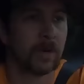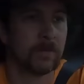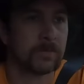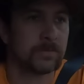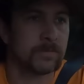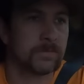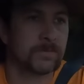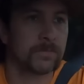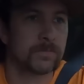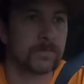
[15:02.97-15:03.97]

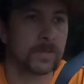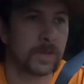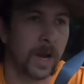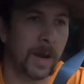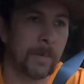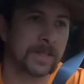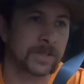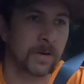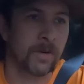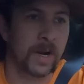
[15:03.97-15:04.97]
I may
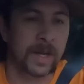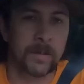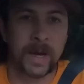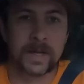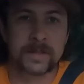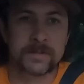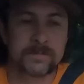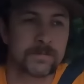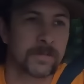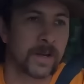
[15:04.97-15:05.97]
start raking about
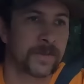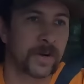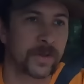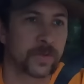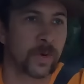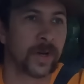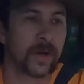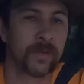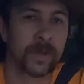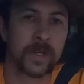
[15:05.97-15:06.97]
11:30,
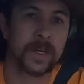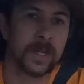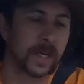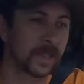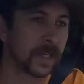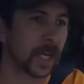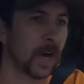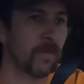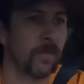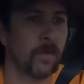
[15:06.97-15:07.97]
12. He can take
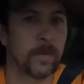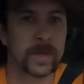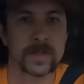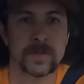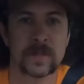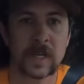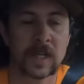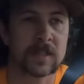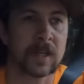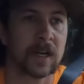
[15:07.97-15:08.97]
over for me as soon as he
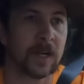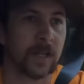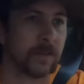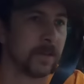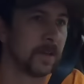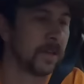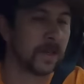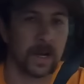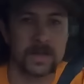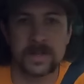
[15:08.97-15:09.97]
gets there, and
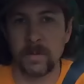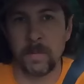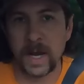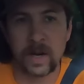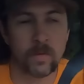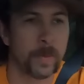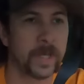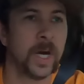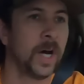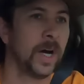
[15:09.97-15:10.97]
then I'll start baling. We'll be
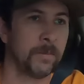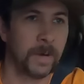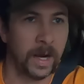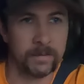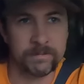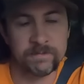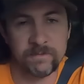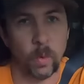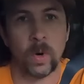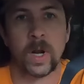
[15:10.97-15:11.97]
done by
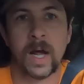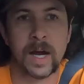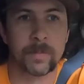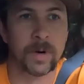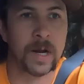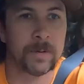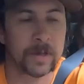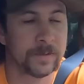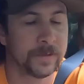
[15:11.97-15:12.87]
4 o'clock probably.